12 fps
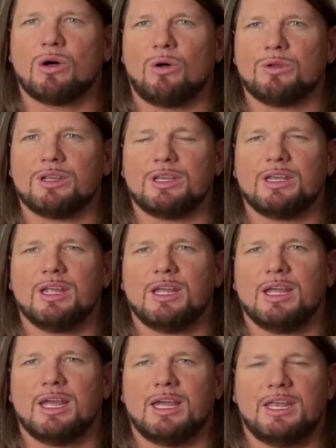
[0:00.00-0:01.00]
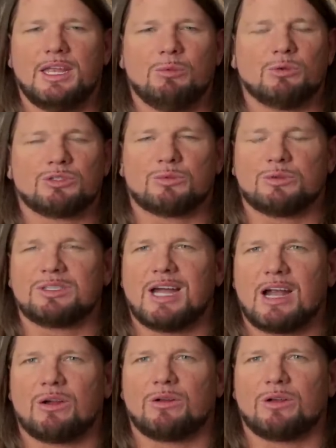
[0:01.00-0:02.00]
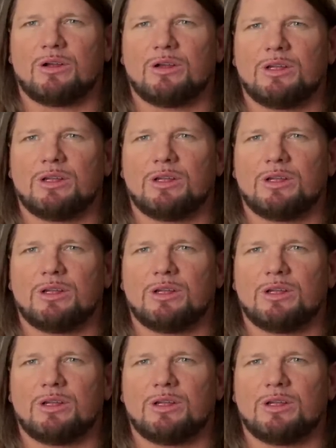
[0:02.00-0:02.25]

Cold, and, and he wants to retire on